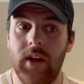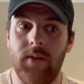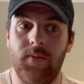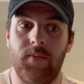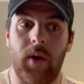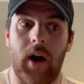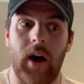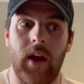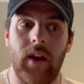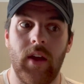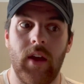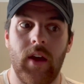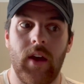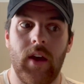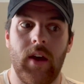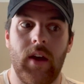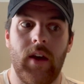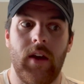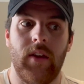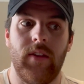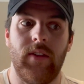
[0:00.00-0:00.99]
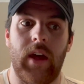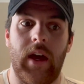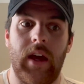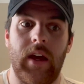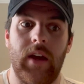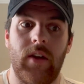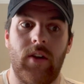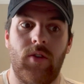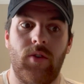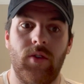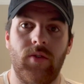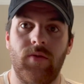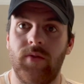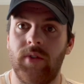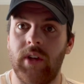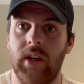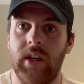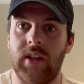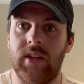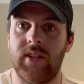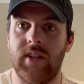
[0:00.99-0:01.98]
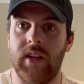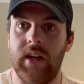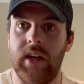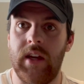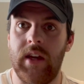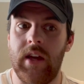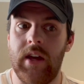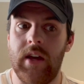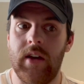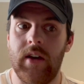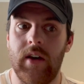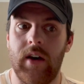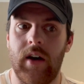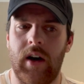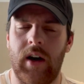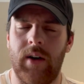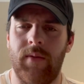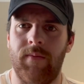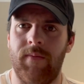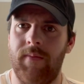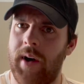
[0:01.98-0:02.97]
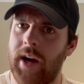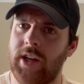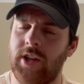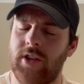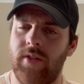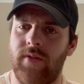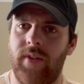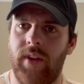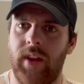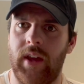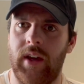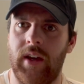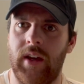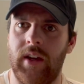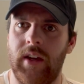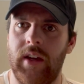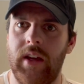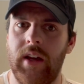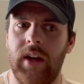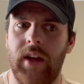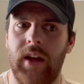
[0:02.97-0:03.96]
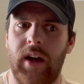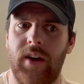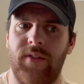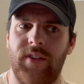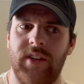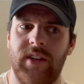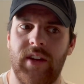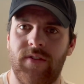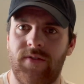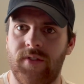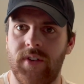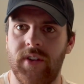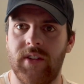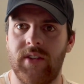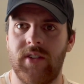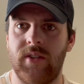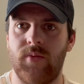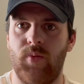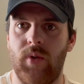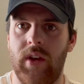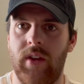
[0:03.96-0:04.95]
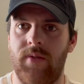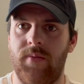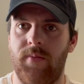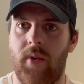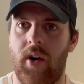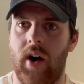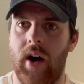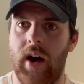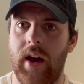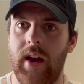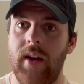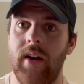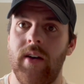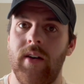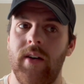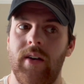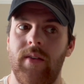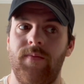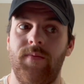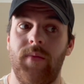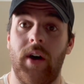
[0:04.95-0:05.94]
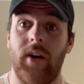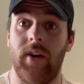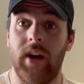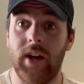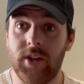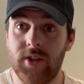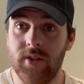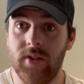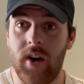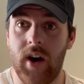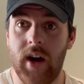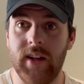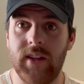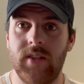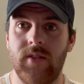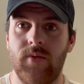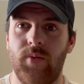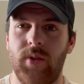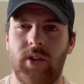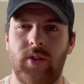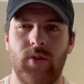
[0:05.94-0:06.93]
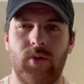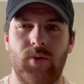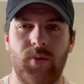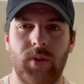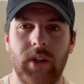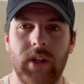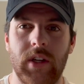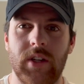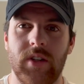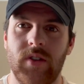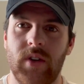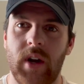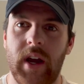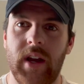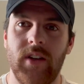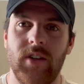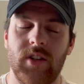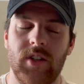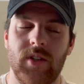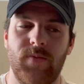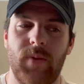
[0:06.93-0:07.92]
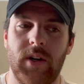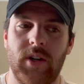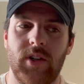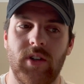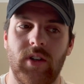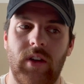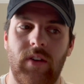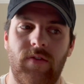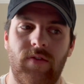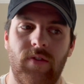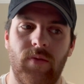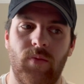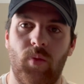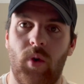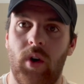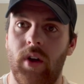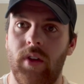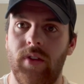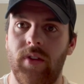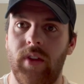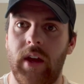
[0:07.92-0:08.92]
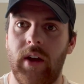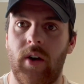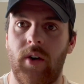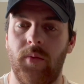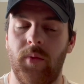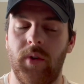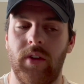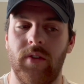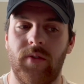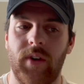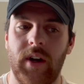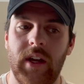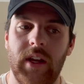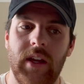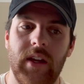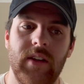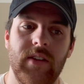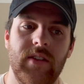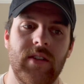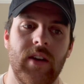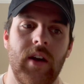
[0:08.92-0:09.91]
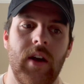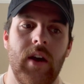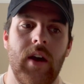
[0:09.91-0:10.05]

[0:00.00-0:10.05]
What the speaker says: but they couldn't really see much of a difference with my electrolytes, which was really strange, especially from what they got with the readings.